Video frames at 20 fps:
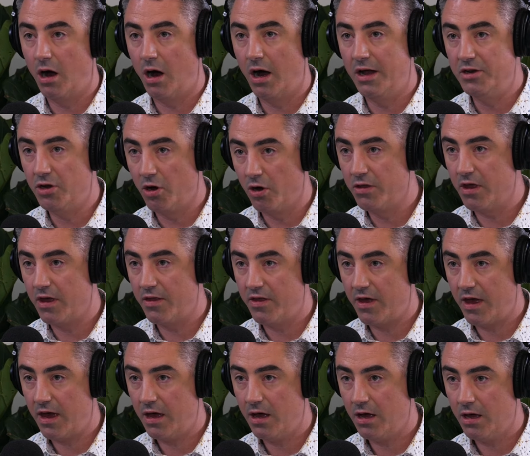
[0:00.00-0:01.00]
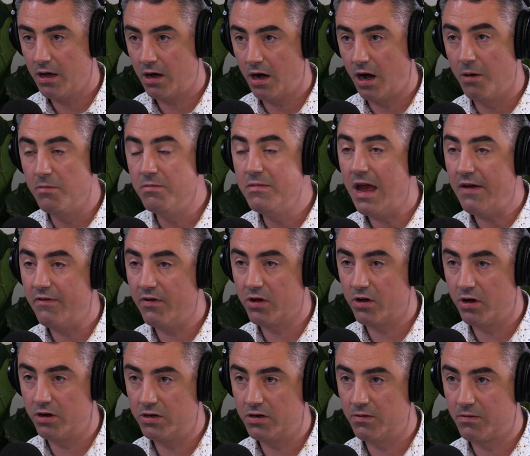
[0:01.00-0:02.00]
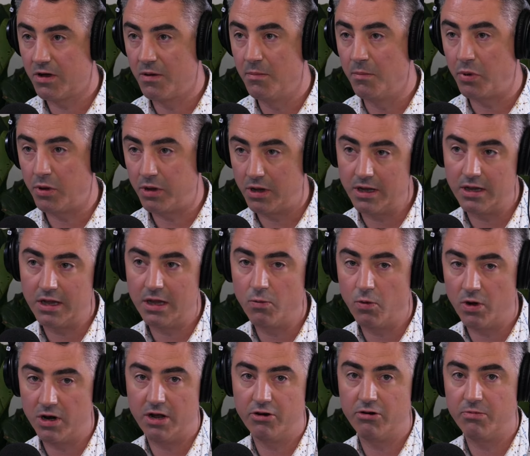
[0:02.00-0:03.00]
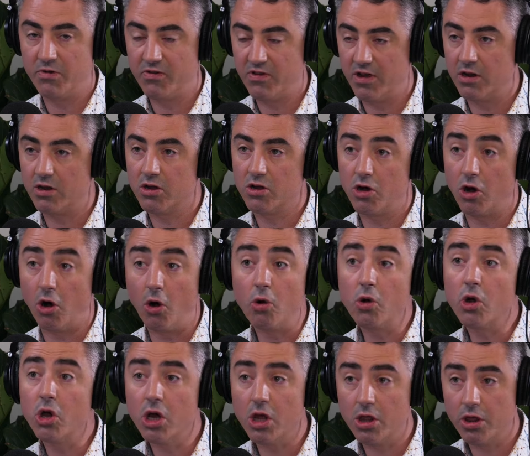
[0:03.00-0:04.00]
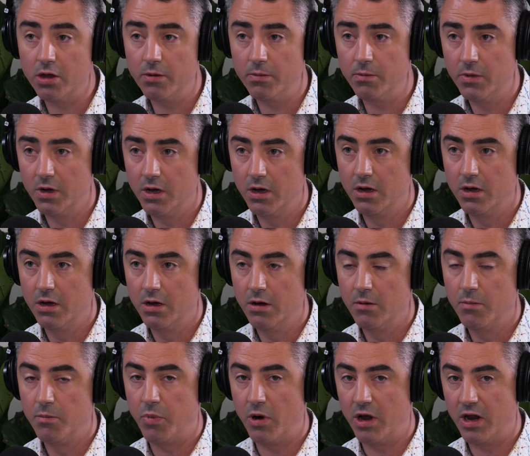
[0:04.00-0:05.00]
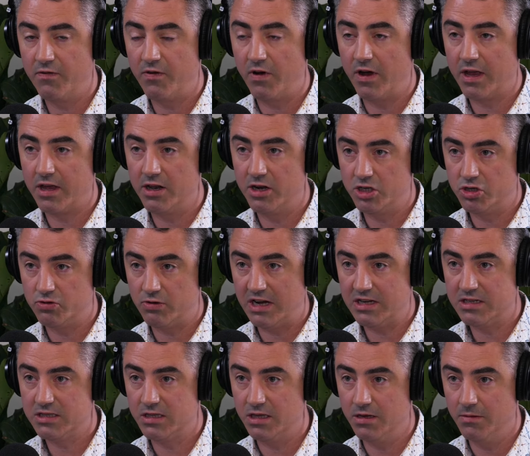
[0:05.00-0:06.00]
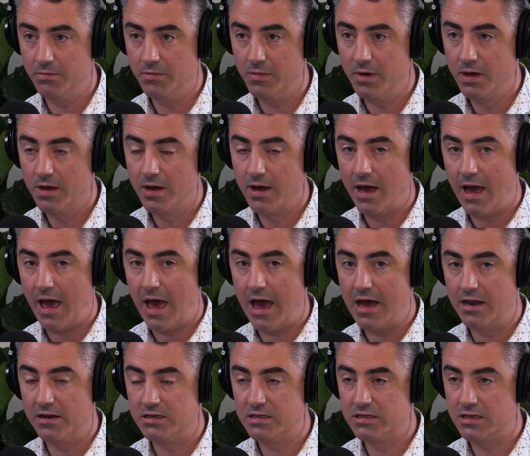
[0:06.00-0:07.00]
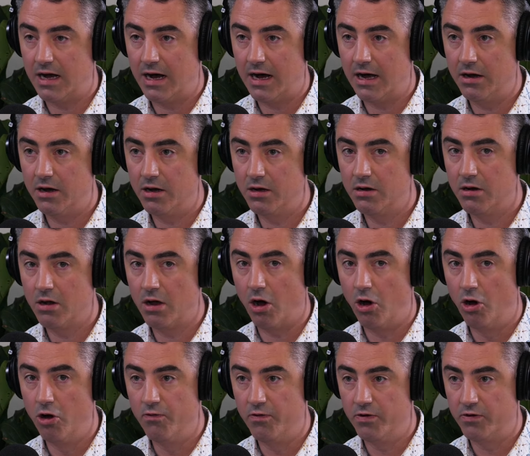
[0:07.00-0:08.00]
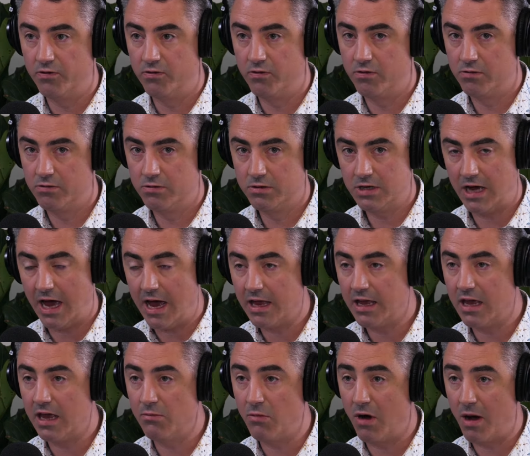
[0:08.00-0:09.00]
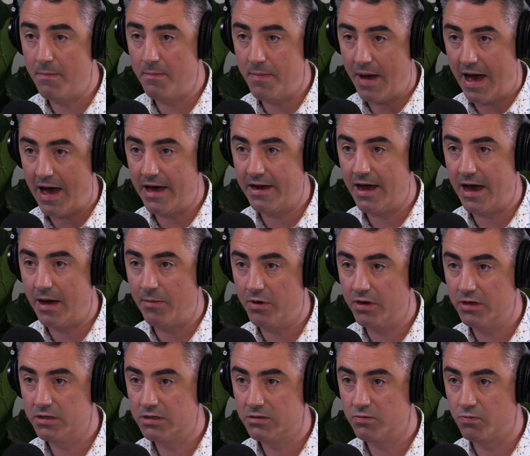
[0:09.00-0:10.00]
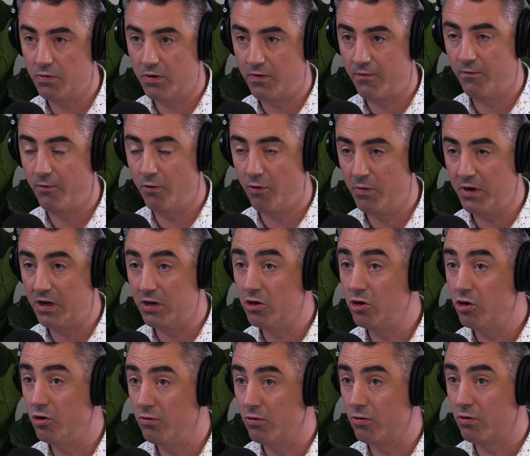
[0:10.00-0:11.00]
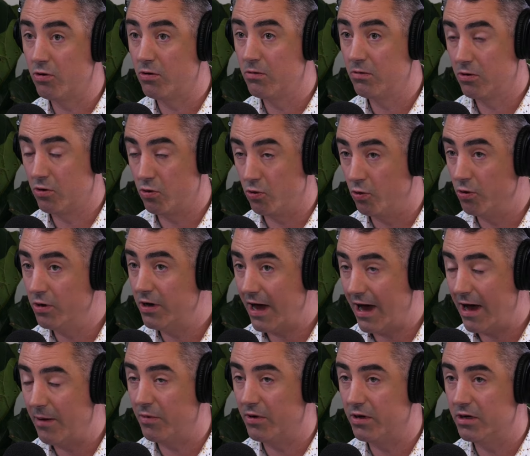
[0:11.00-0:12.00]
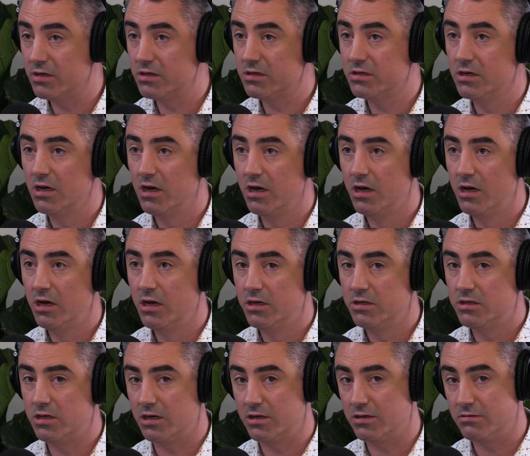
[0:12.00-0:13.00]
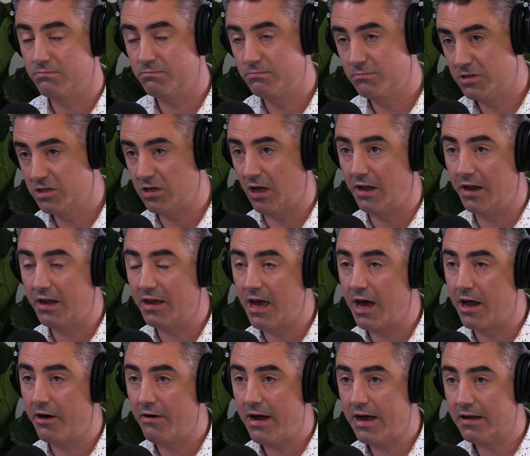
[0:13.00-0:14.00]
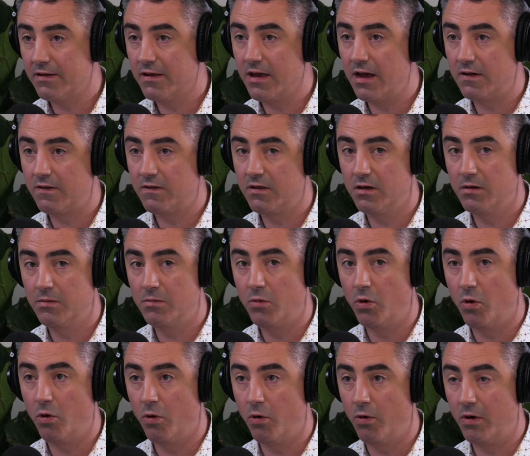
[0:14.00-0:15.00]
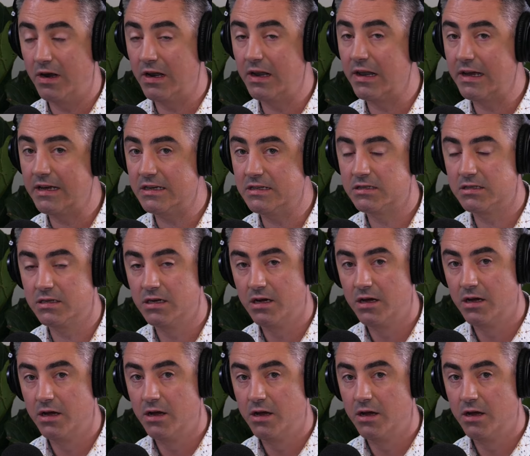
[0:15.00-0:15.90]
I know they're there. I'm never going to completely 100% conquer them. But if I can address them and start overtaking my bad habits with forming new good habits to slightly counteract against them or at least